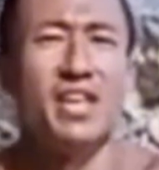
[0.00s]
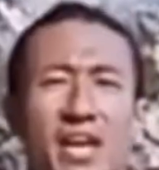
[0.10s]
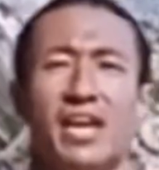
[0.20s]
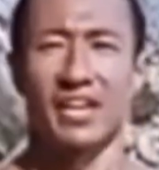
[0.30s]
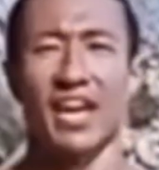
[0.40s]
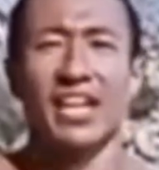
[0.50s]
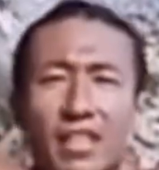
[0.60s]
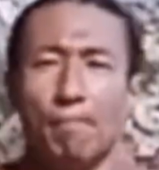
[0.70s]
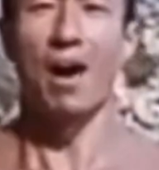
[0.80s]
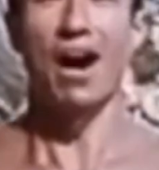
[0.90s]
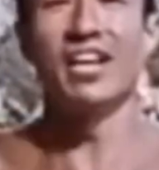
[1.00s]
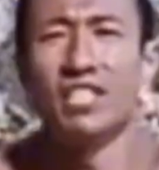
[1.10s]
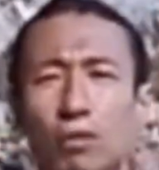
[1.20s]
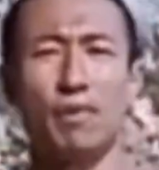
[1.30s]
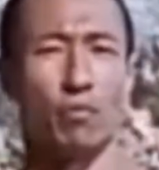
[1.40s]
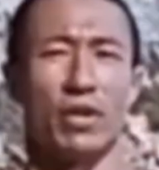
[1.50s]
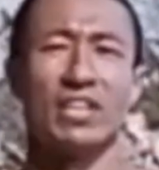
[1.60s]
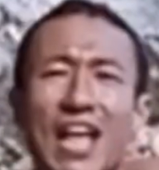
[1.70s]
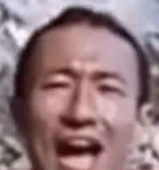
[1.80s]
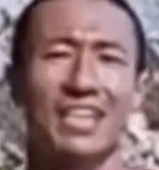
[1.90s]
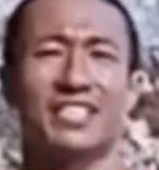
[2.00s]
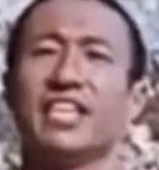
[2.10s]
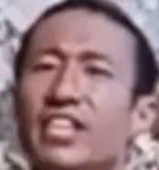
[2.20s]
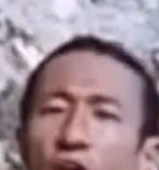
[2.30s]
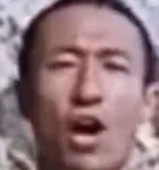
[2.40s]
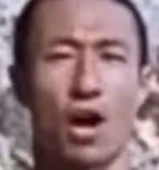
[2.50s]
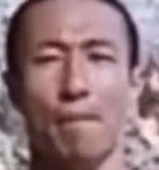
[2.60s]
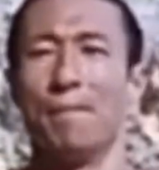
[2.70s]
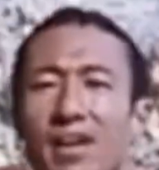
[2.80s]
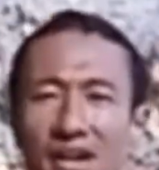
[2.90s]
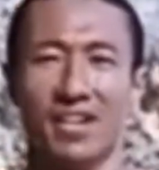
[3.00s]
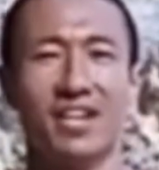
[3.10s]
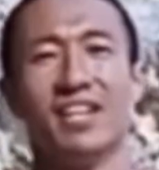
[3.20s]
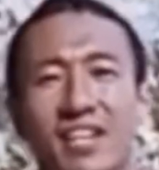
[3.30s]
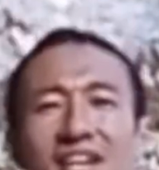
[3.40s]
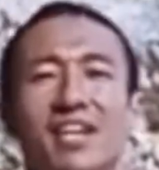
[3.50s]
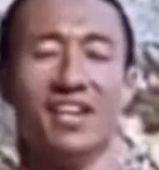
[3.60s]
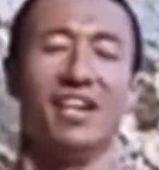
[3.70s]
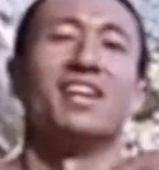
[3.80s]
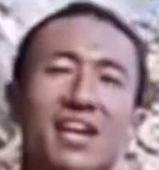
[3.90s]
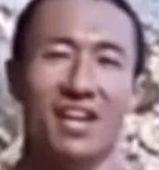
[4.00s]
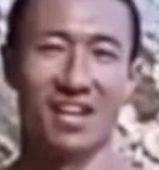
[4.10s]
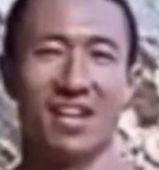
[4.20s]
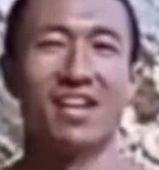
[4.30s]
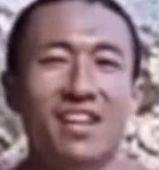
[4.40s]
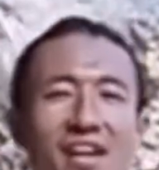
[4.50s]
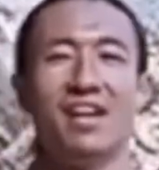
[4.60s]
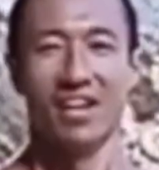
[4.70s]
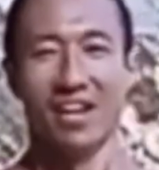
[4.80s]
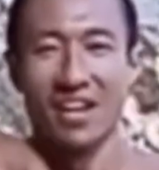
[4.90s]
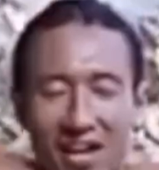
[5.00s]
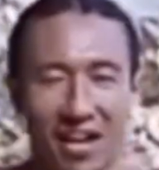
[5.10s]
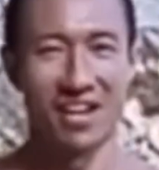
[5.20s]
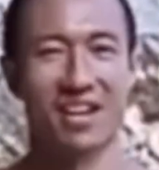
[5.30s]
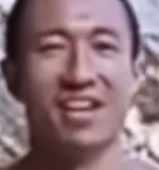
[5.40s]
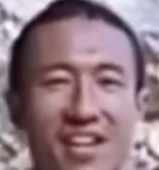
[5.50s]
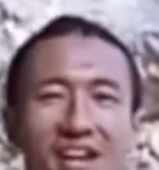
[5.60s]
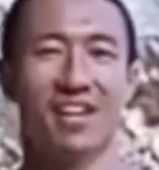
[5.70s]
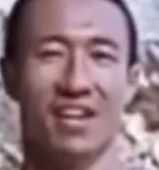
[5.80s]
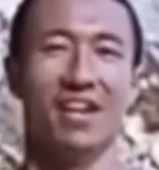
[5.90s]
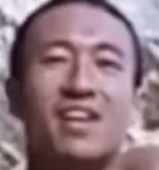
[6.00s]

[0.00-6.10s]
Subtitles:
And if you ask me, that version of Mike Chang is even more powerful than the one we met years ago.